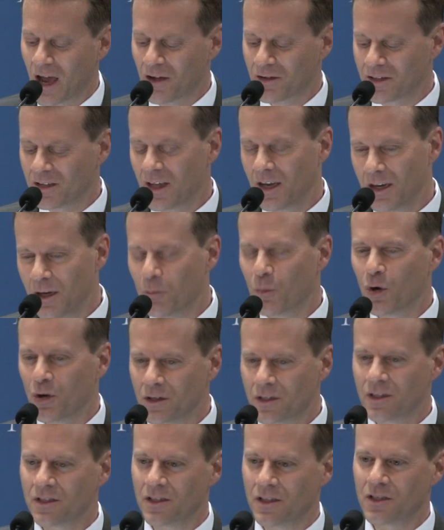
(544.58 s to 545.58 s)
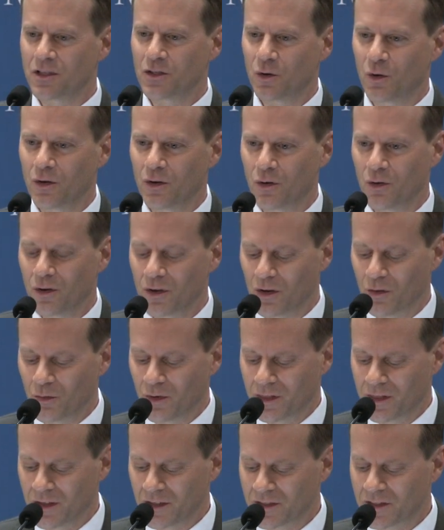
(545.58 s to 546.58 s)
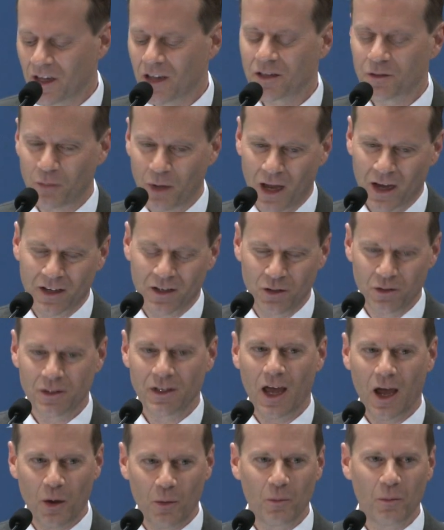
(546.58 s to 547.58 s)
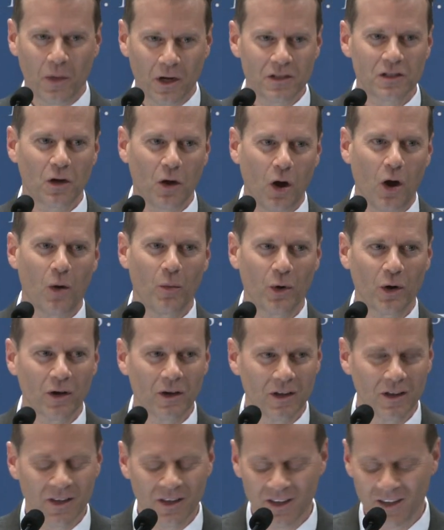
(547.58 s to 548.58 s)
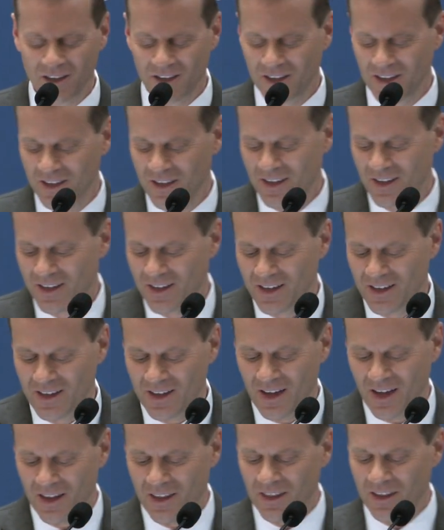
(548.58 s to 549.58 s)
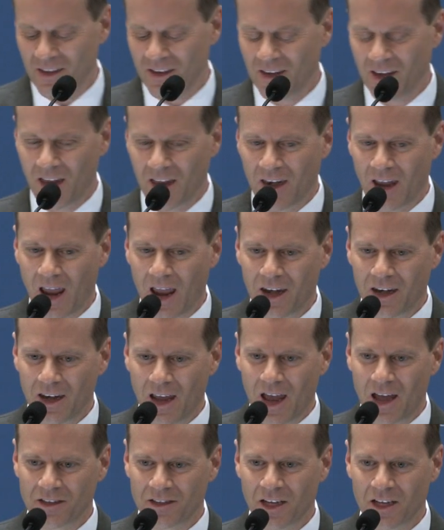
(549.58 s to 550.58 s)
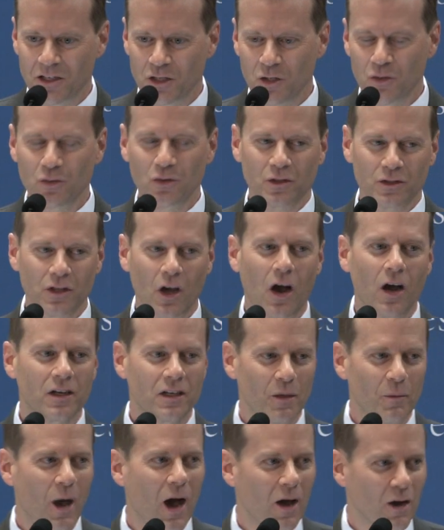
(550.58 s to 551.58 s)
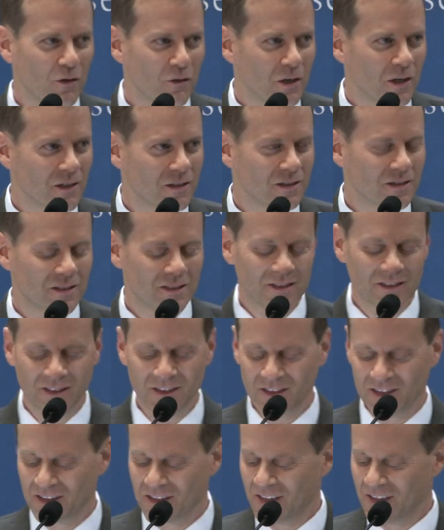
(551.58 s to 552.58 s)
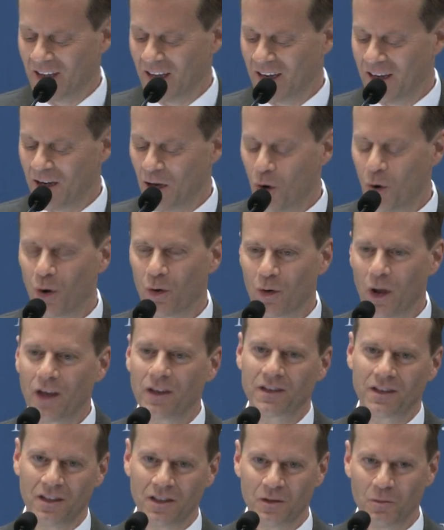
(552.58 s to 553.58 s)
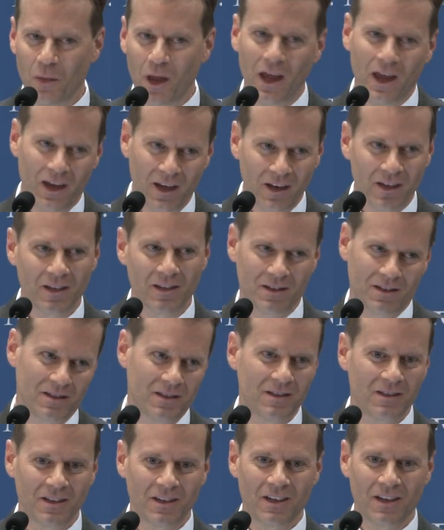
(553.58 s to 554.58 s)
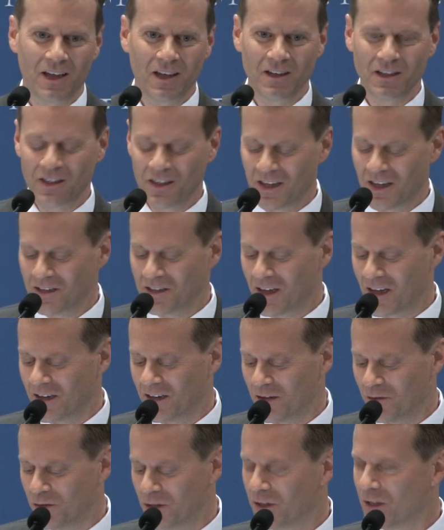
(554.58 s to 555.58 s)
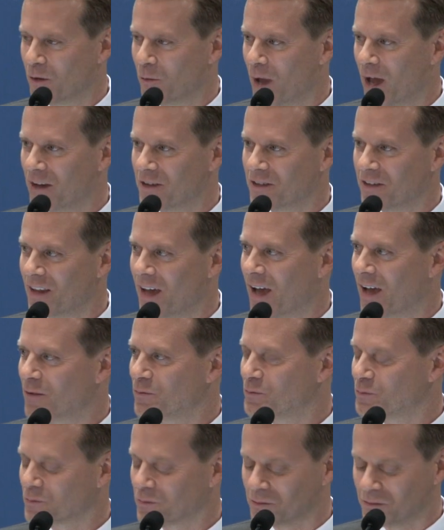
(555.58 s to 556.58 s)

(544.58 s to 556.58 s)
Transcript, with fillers: the house. And then he emerges in short order with the suspect, who's now much calmer. And Andy has, as usual, talked him out of it. And no arrest is made, if you can imagine that.